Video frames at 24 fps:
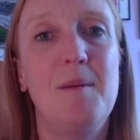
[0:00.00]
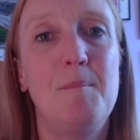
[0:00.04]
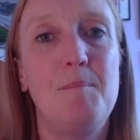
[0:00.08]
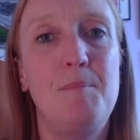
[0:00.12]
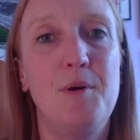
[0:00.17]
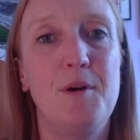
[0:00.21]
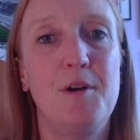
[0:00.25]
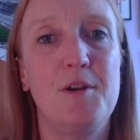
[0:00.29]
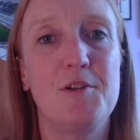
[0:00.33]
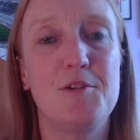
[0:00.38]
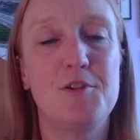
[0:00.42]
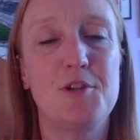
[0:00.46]

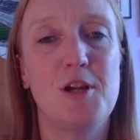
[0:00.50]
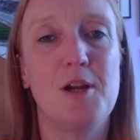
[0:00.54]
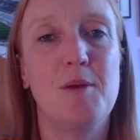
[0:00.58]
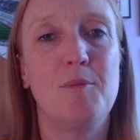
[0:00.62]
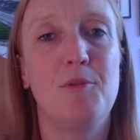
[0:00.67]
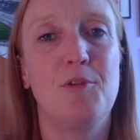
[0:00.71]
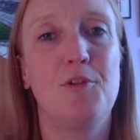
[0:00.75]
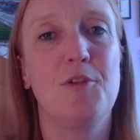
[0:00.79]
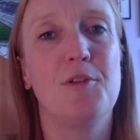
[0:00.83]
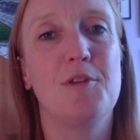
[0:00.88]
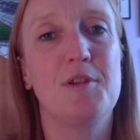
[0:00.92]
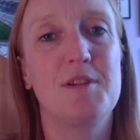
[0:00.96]
But in
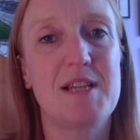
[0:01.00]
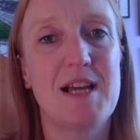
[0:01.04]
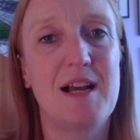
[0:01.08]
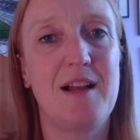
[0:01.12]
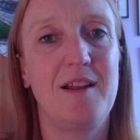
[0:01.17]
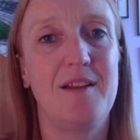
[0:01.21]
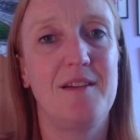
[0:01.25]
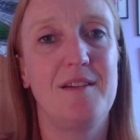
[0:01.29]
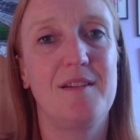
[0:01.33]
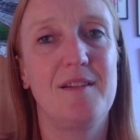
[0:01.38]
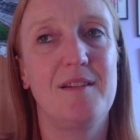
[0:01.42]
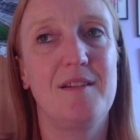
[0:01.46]
terms of the
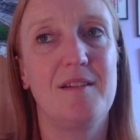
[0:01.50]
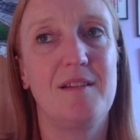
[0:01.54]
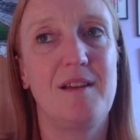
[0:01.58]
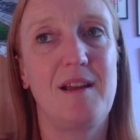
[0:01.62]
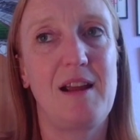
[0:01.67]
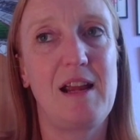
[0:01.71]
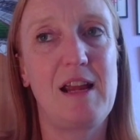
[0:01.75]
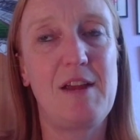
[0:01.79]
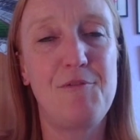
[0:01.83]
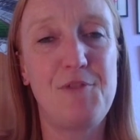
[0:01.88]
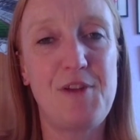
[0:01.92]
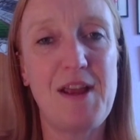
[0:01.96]
talent,
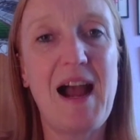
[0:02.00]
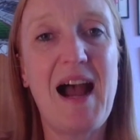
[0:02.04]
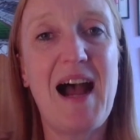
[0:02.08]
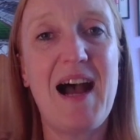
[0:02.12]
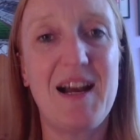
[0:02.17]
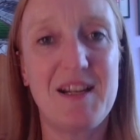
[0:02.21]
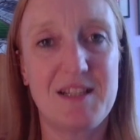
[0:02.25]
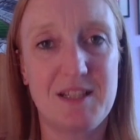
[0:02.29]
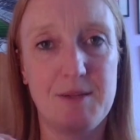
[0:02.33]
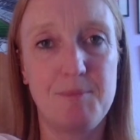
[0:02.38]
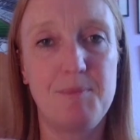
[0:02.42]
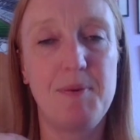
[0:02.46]
if you
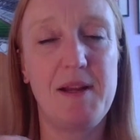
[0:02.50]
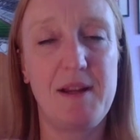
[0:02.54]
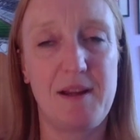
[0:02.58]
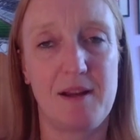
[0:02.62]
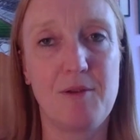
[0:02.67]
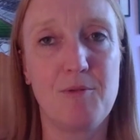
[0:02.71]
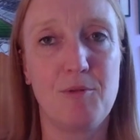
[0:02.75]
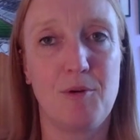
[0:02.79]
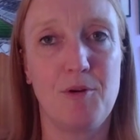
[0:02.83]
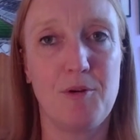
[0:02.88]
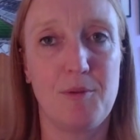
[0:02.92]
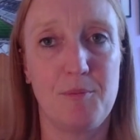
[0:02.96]
had to
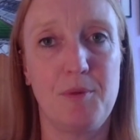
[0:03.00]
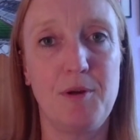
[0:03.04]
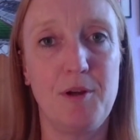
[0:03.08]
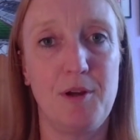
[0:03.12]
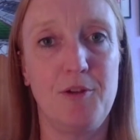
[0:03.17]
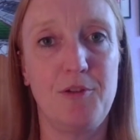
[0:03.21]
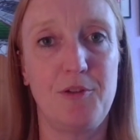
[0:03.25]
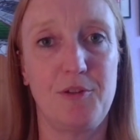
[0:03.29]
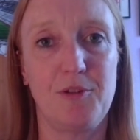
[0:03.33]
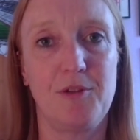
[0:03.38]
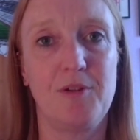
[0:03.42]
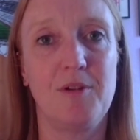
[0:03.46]
pick one
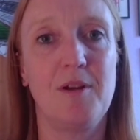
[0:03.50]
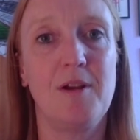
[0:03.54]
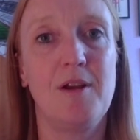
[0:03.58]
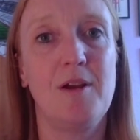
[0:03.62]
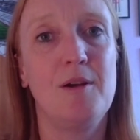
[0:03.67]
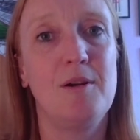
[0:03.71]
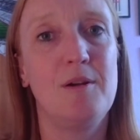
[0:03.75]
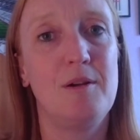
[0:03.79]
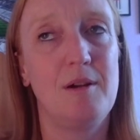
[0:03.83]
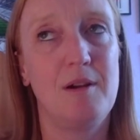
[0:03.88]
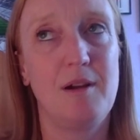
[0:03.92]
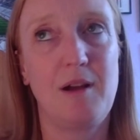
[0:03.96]
person,
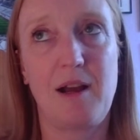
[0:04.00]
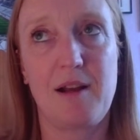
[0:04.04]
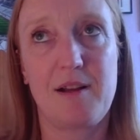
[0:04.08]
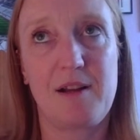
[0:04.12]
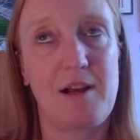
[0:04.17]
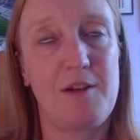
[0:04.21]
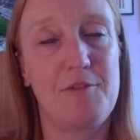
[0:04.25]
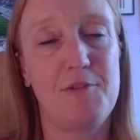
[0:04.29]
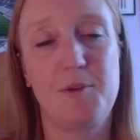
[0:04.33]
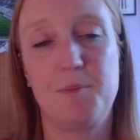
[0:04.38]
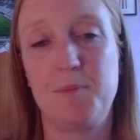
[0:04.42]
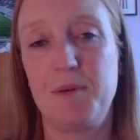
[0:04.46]
I'd
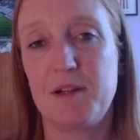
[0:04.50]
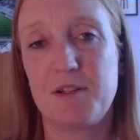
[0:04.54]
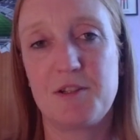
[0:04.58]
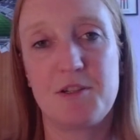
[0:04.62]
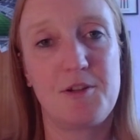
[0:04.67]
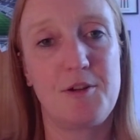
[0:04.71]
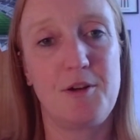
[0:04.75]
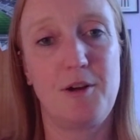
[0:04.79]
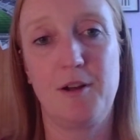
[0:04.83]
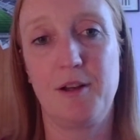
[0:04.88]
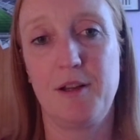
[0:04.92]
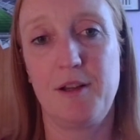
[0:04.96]
have to pick
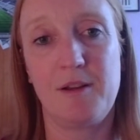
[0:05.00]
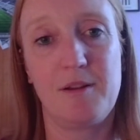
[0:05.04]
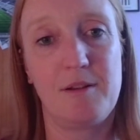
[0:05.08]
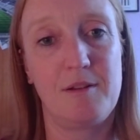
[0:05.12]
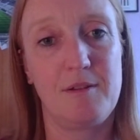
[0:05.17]
Tonali.